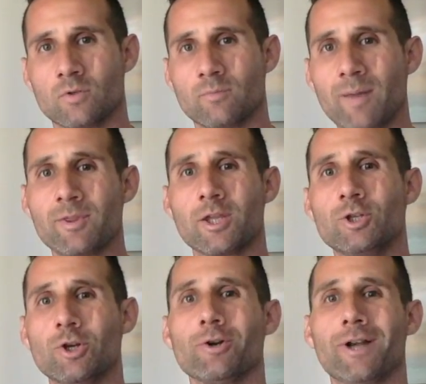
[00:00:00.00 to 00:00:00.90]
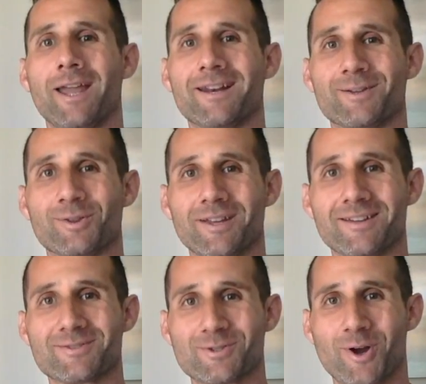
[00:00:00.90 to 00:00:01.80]
maybe the urinating
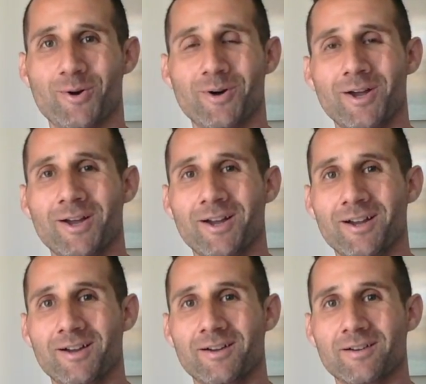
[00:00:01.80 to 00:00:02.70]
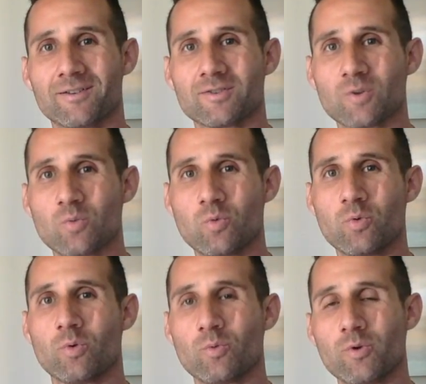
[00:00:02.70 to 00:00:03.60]
thing. So, so
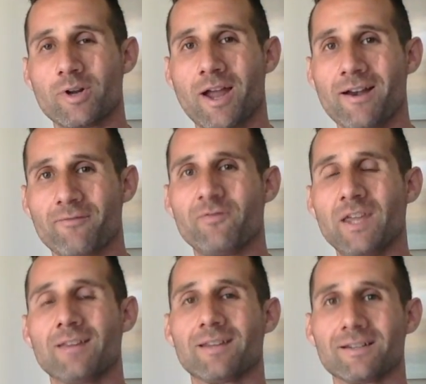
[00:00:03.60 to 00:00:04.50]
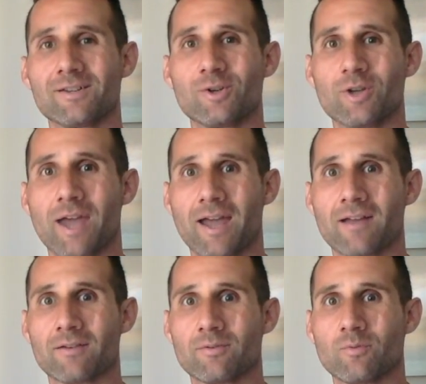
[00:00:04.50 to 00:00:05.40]
what kind of feeling do you get
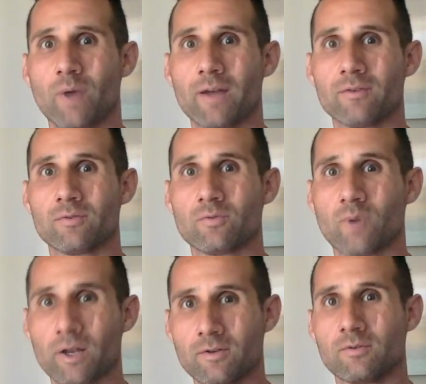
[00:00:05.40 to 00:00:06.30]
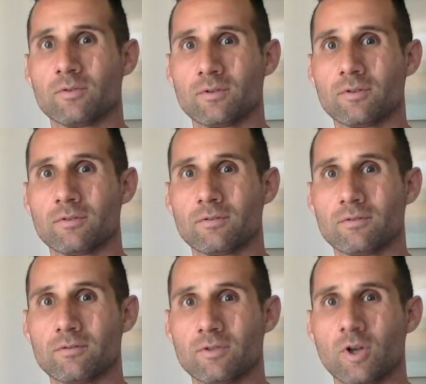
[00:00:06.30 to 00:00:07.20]
when when
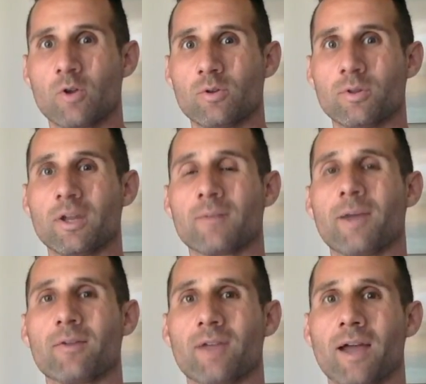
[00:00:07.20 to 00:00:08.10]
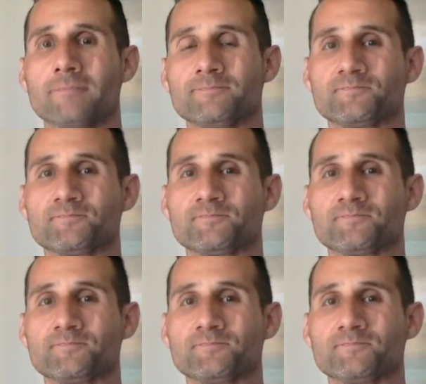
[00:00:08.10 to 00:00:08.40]
you know you think about that?